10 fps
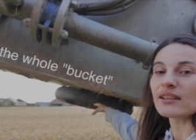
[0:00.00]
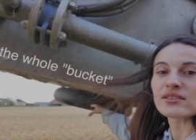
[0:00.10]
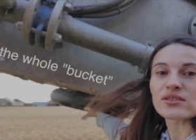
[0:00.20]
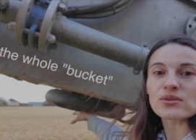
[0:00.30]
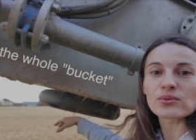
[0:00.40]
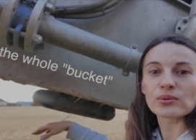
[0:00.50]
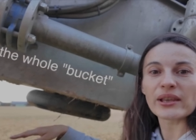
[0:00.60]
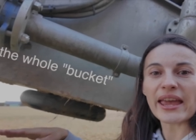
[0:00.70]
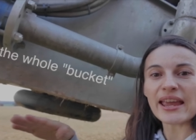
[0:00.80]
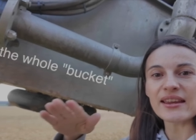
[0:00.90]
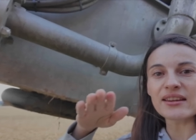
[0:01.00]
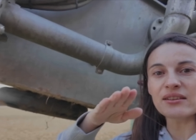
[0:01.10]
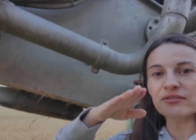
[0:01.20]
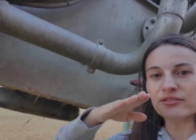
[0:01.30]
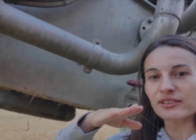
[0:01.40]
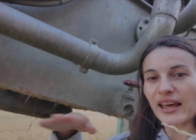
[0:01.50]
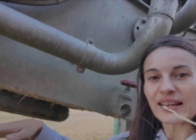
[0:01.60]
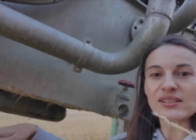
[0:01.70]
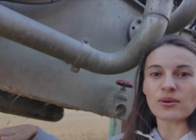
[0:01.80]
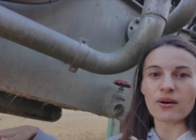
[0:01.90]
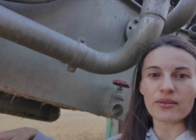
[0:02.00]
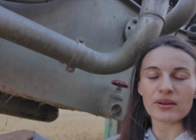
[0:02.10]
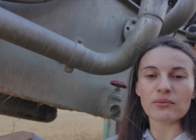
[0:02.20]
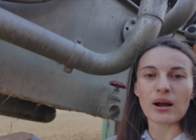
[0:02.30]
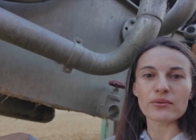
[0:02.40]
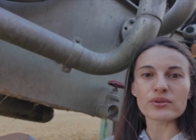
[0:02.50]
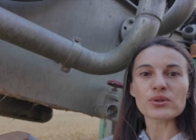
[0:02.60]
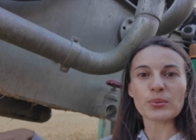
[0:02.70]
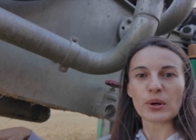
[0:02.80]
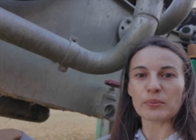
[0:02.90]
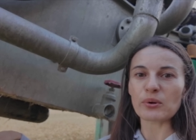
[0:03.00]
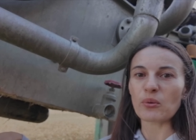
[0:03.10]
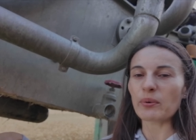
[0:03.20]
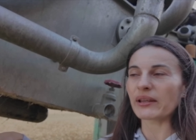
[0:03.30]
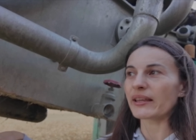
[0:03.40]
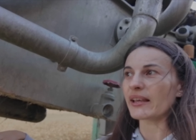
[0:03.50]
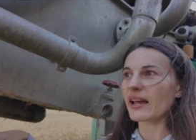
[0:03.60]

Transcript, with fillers: needs to lay flat on the ground to work properly,